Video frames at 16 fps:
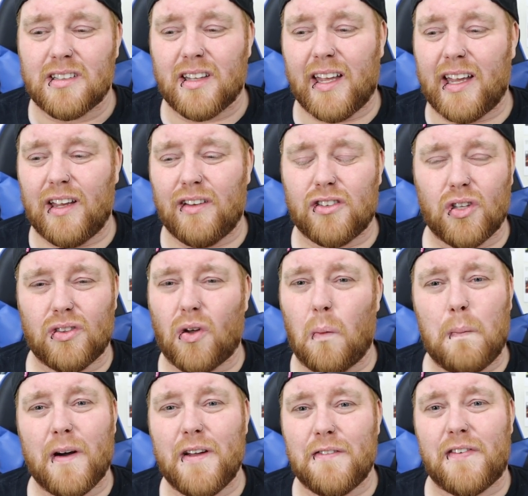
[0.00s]
Like,
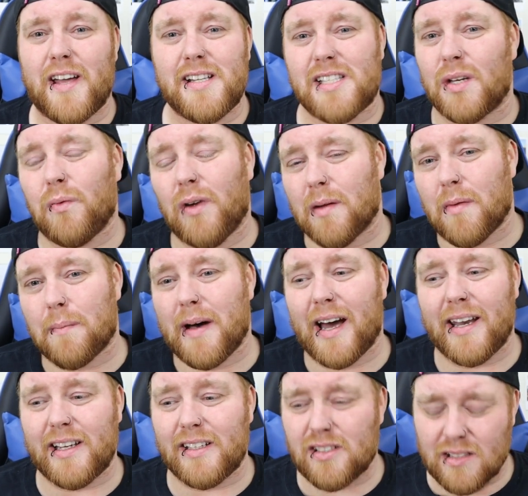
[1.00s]
no point fighting with them
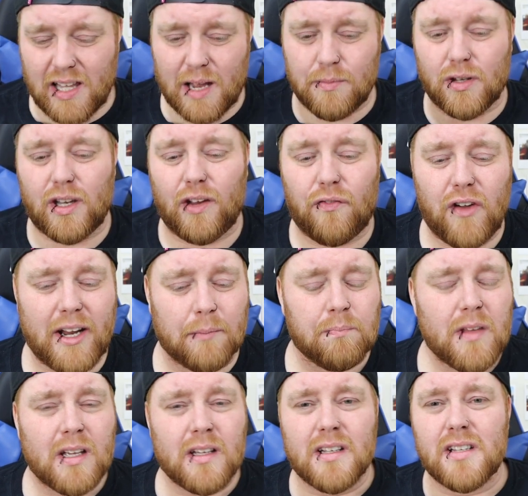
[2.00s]
about it. Just let them do their
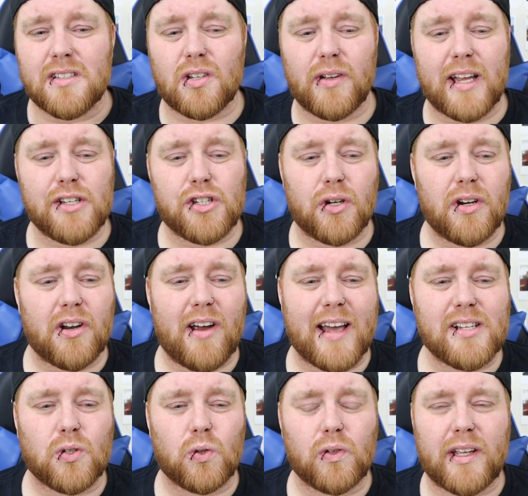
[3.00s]
thing. So, yeah, junior
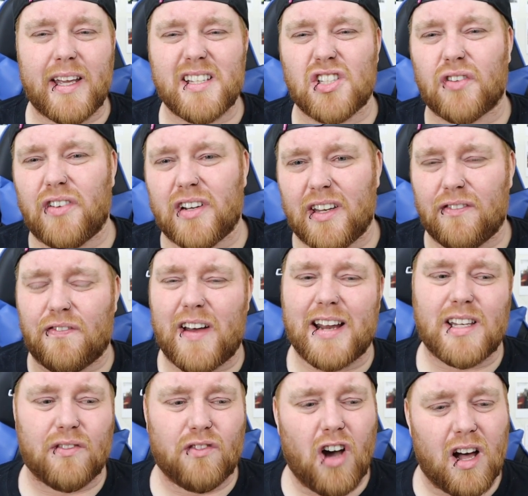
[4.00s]
high school kids, other than the
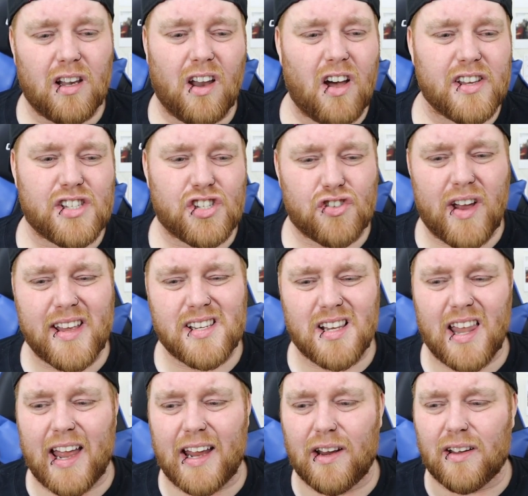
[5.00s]
fact they've got a lot of
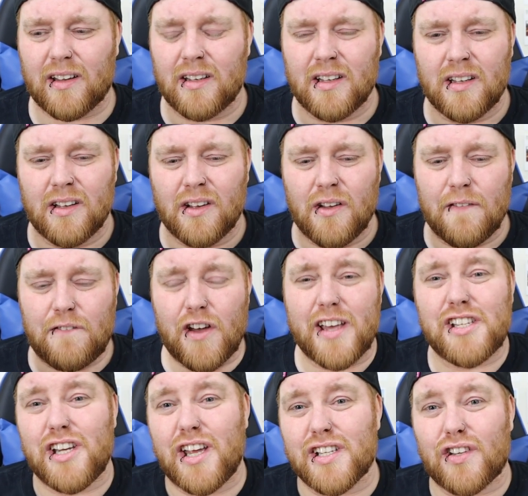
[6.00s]
stress, like,
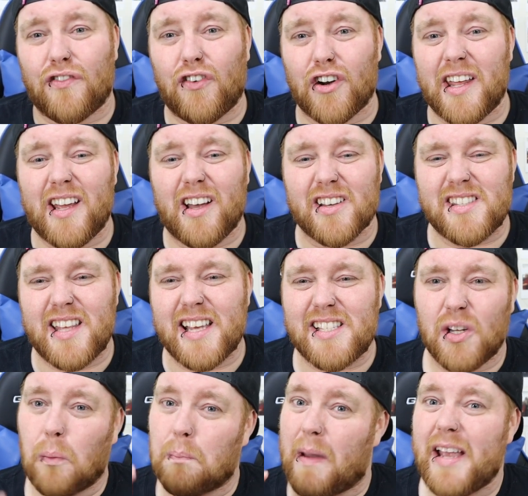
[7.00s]
first years are funny because they're
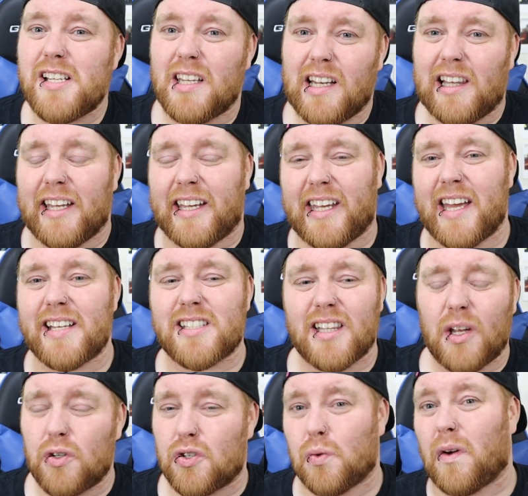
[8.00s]
still basically kids
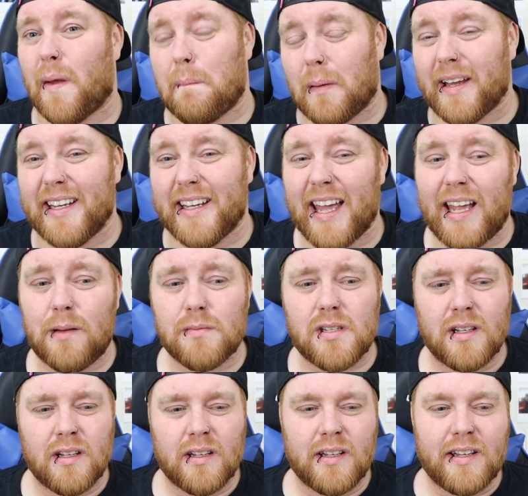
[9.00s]
and they just want to play
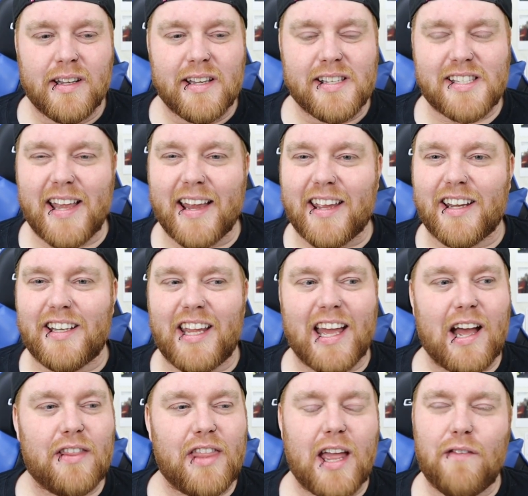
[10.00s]
games. Second
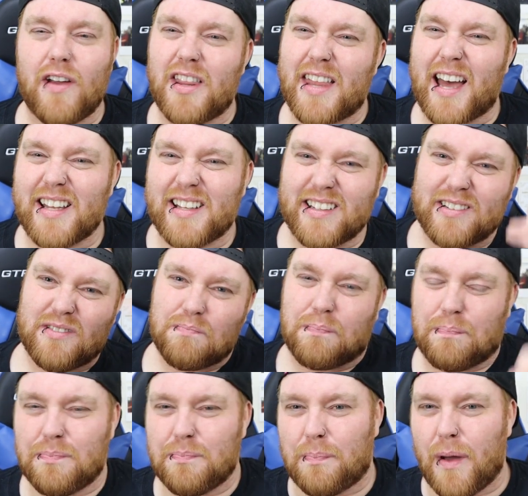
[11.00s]
year, they've hit that
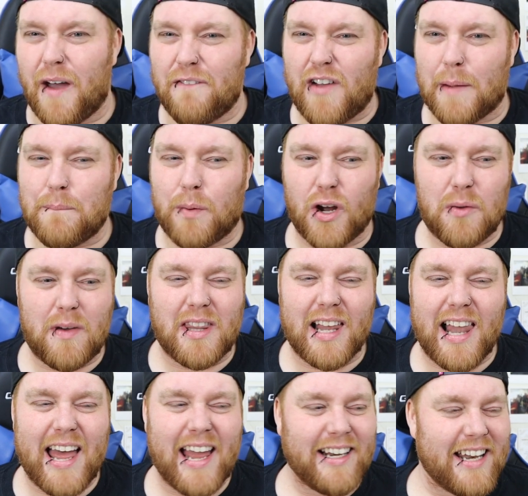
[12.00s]
perfect point when
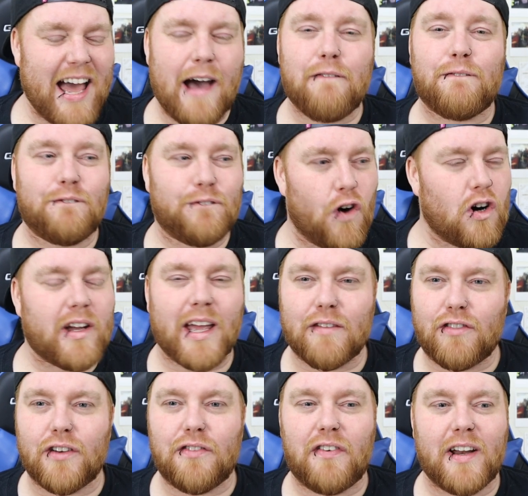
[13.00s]
they're like, nah, fuck
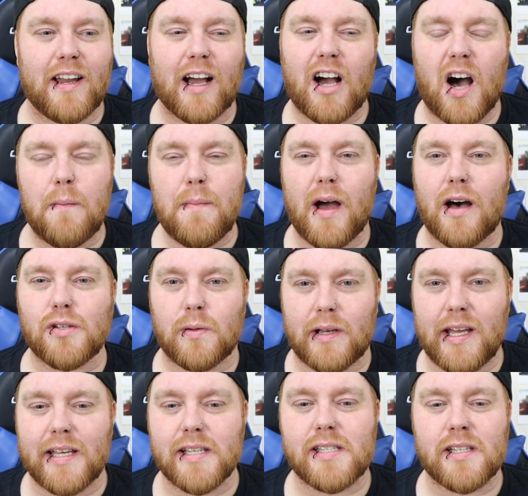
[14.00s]
everything. I can't be arsed
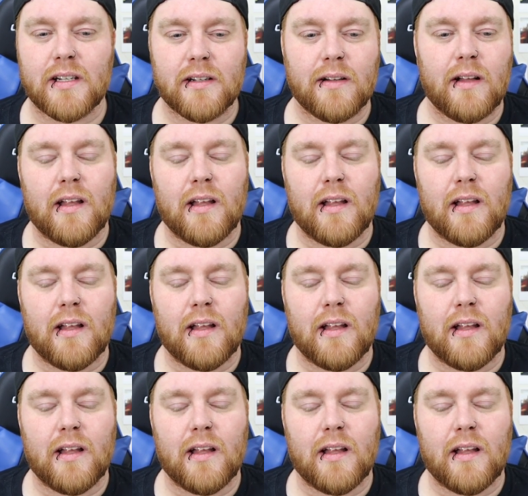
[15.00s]
with this.